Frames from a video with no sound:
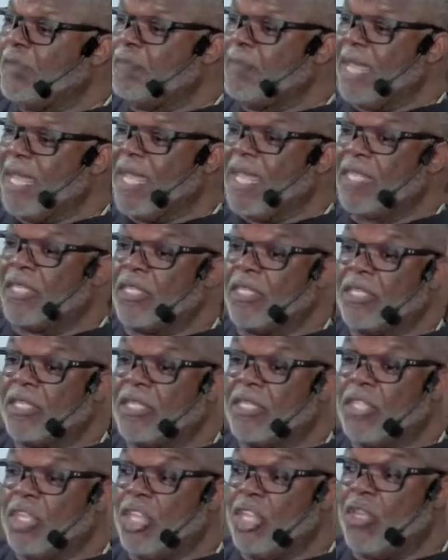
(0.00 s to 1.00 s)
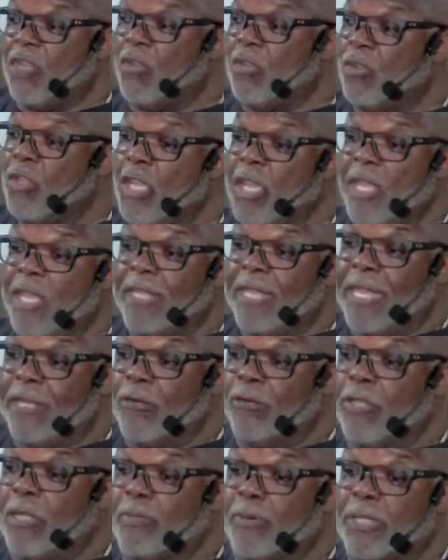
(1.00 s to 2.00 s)
man's shield not
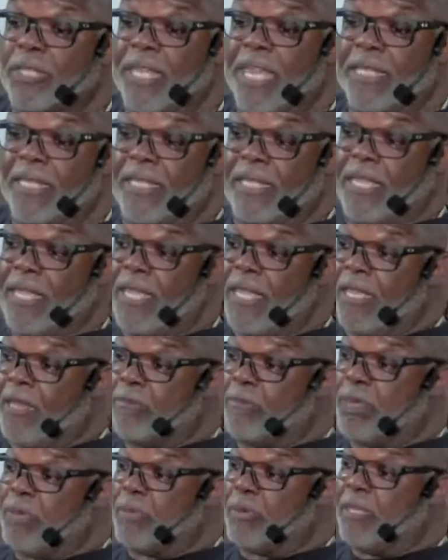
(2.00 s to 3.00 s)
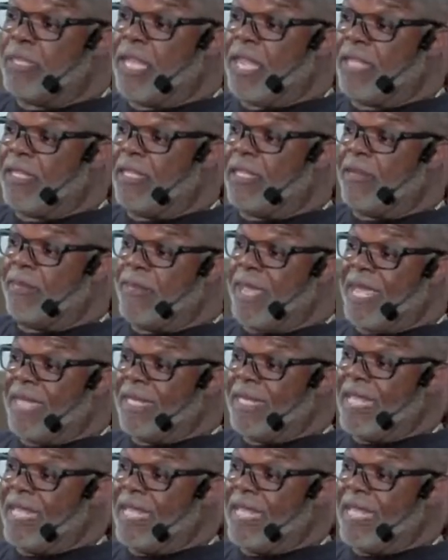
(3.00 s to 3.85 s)
only protected him, but protected the man